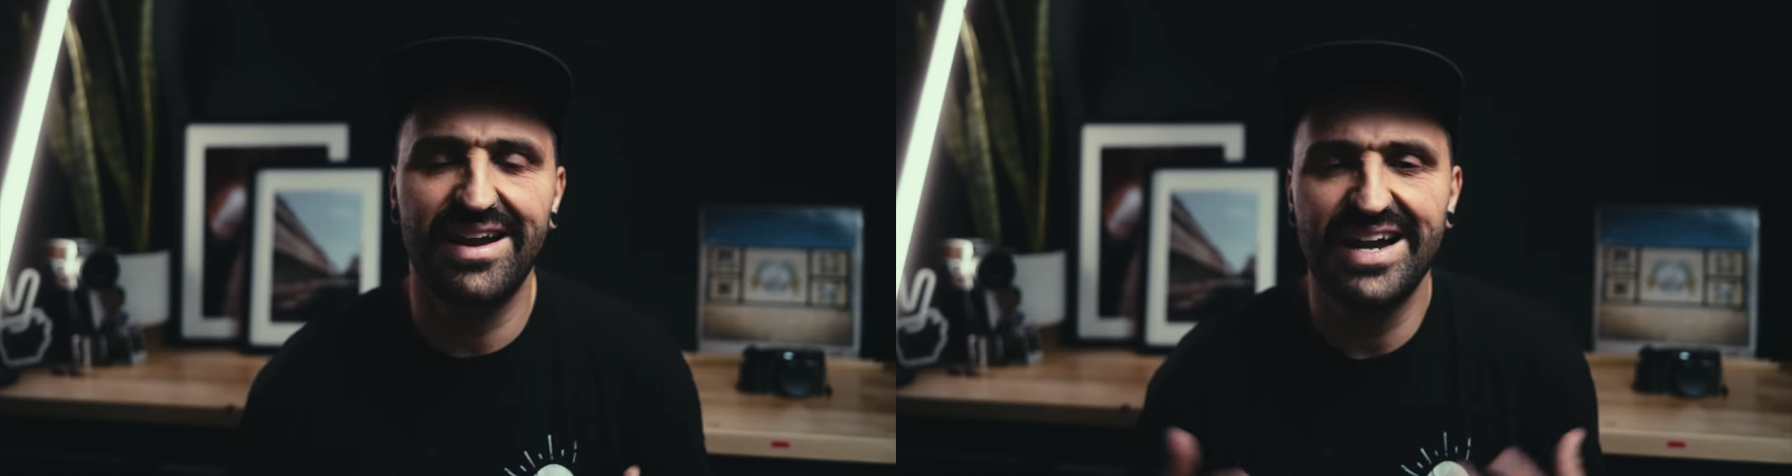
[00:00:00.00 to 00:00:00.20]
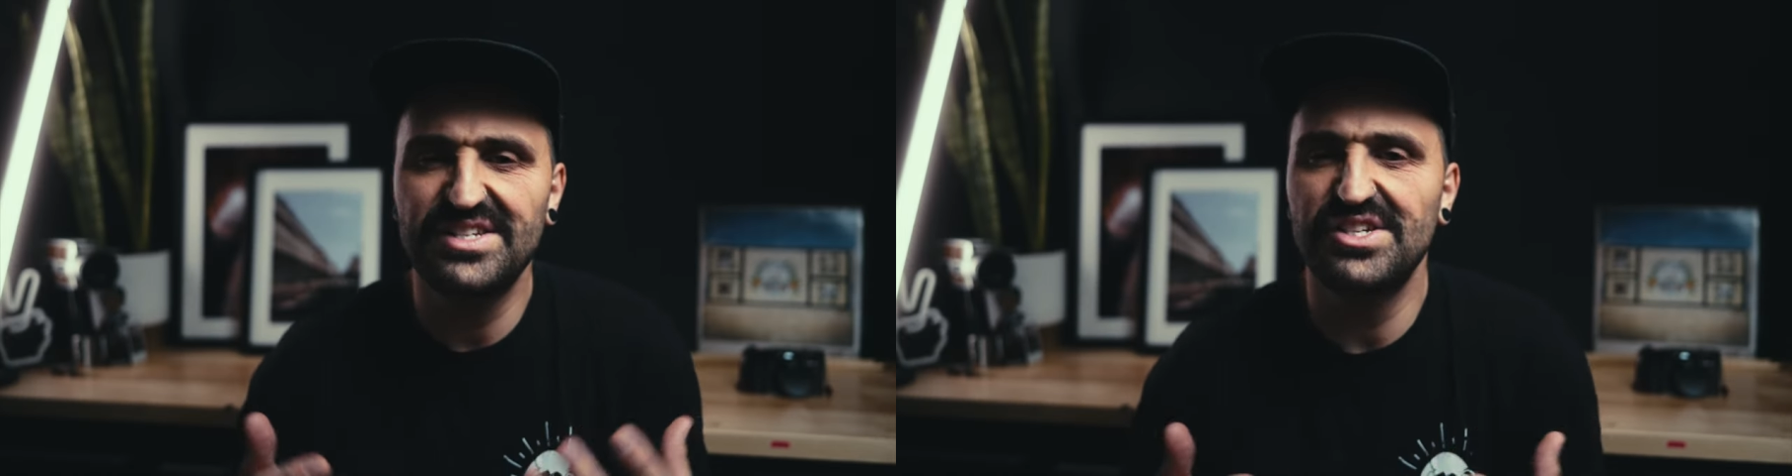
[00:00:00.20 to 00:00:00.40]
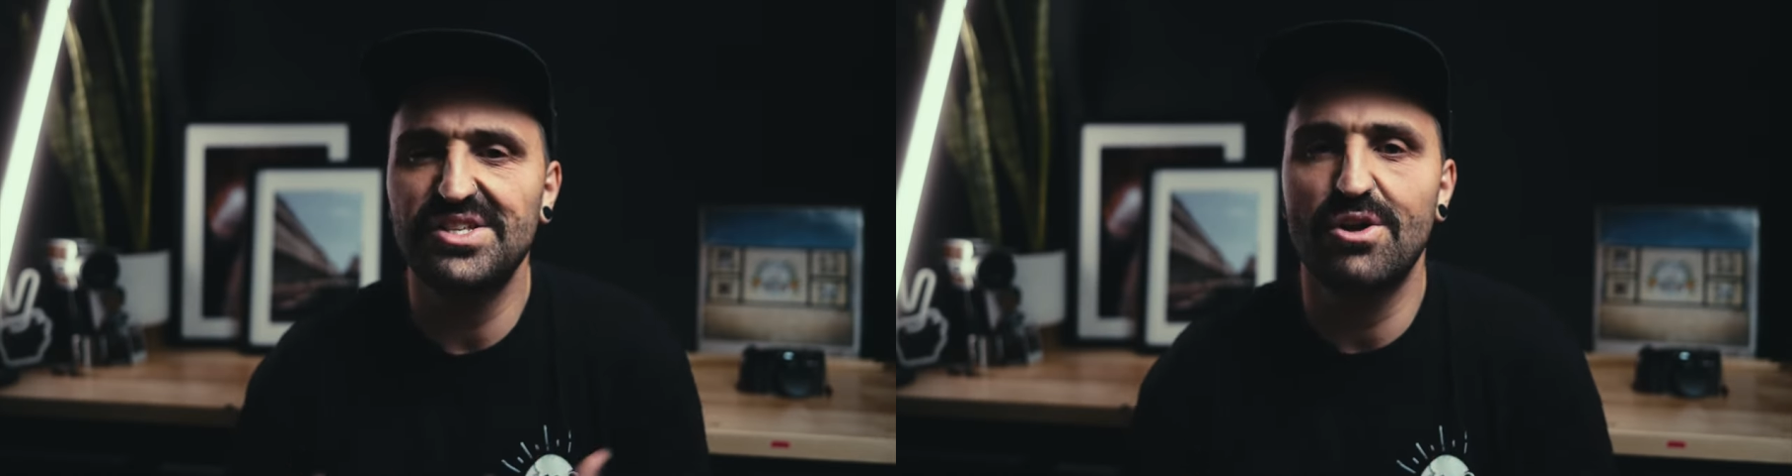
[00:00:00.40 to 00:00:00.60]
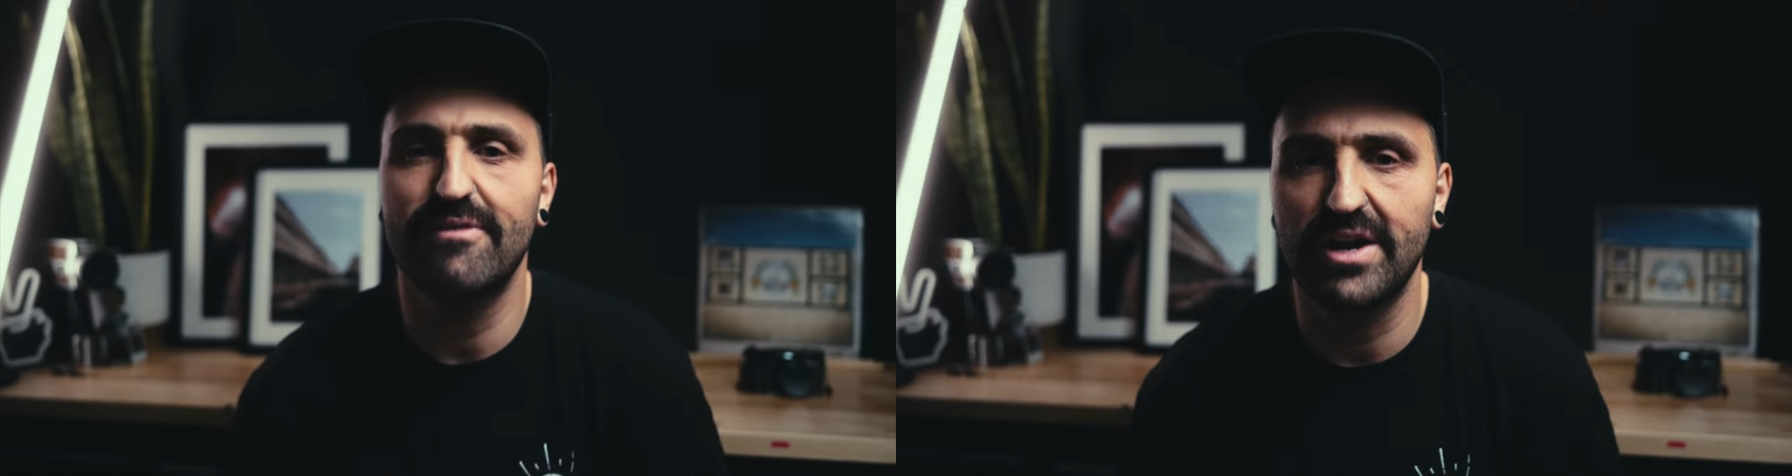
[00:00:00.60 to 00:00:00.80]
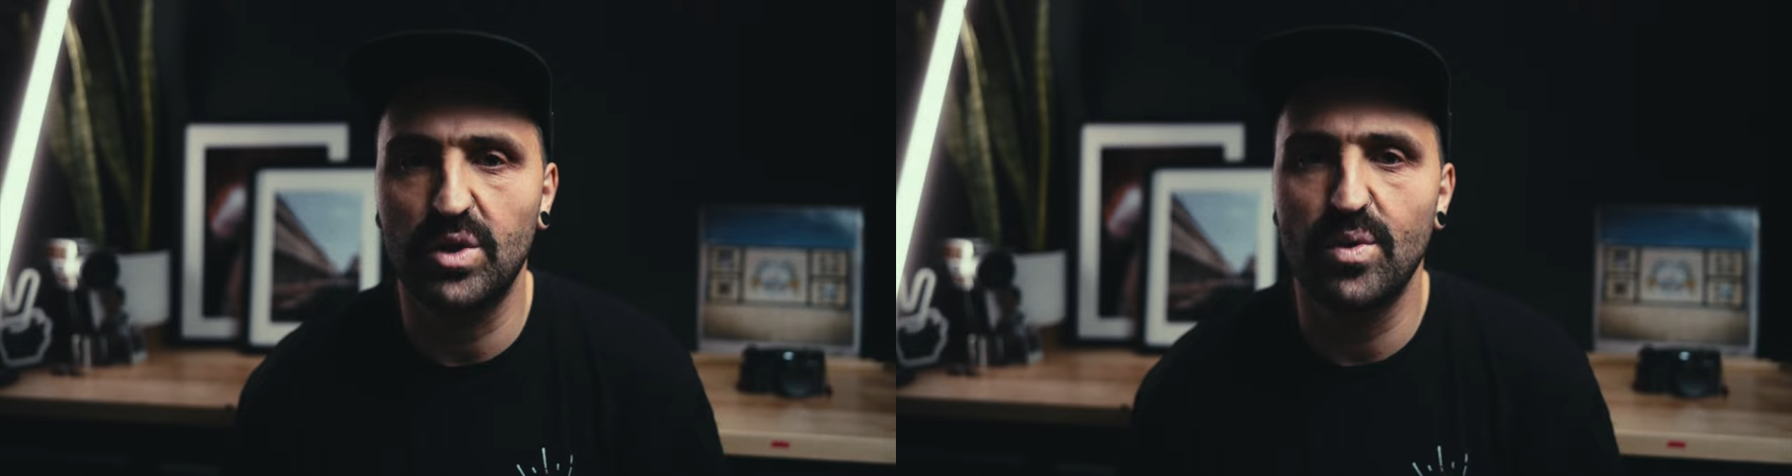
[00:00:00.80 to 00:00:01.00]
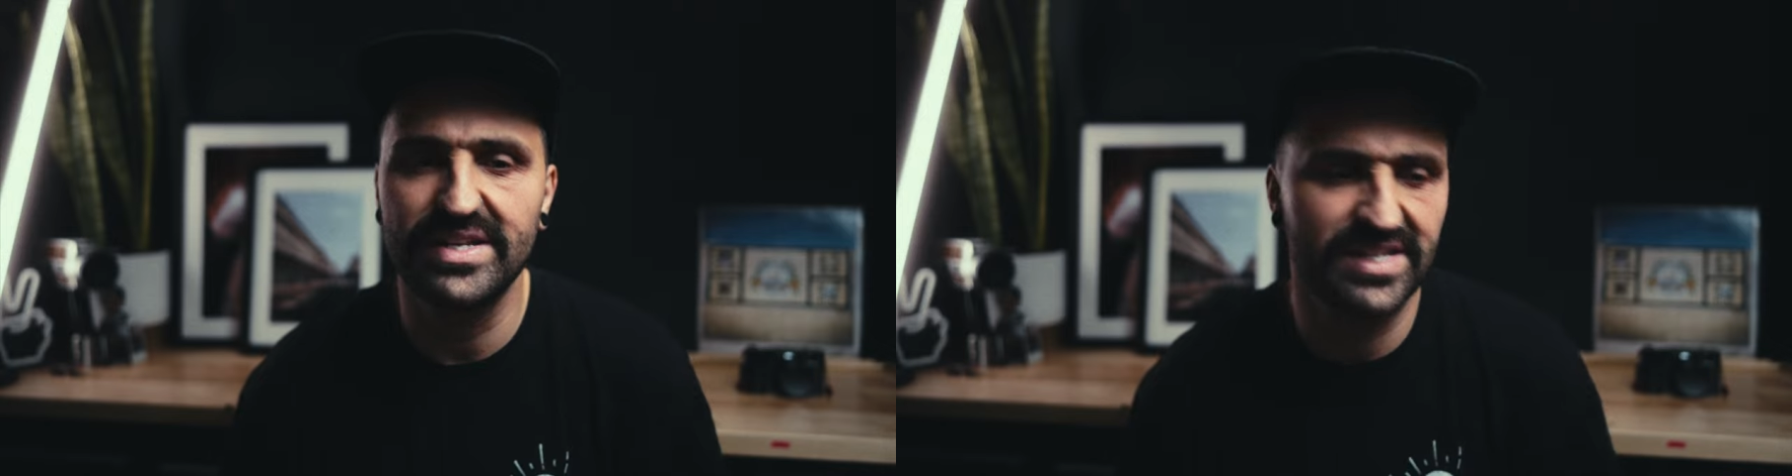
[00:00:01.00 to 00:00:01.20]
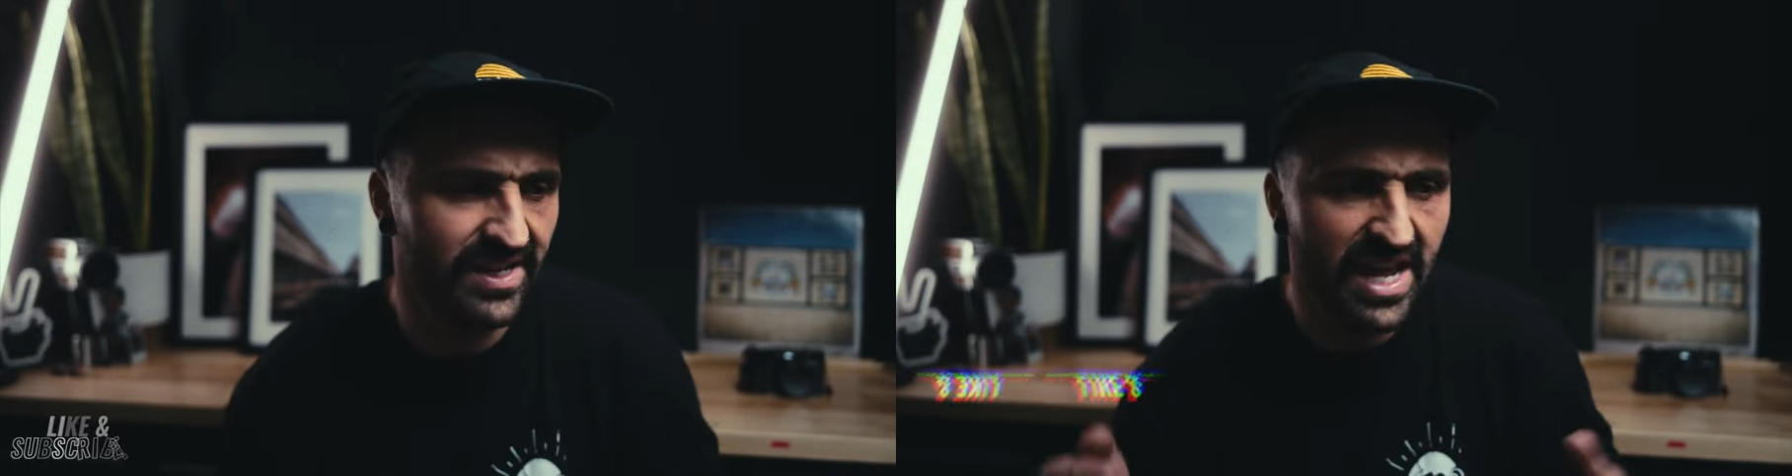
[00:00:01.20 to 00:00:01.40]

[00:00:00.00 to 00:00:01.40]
And it's just not very quick to